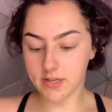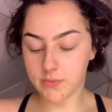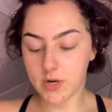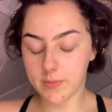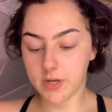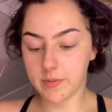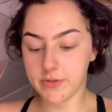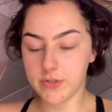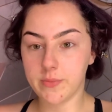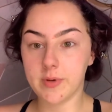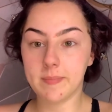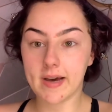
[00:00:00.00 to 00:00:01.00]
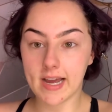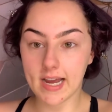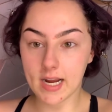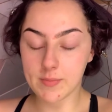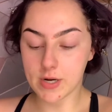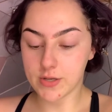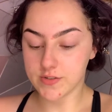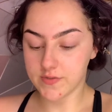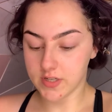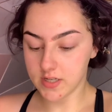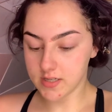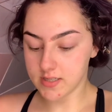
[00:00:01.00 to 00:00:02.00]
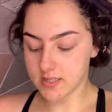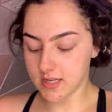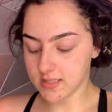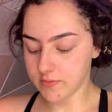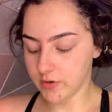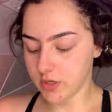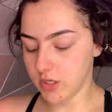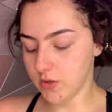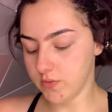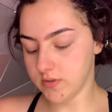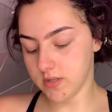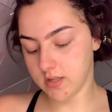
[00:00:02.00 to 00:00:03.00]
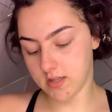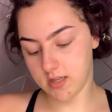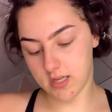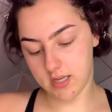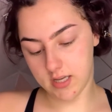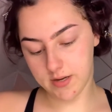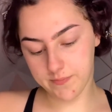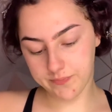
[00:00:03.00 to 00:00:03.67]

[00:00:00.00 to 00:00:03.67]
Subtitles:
what I'm going to be doing with my eyebrows first is I'm going to use the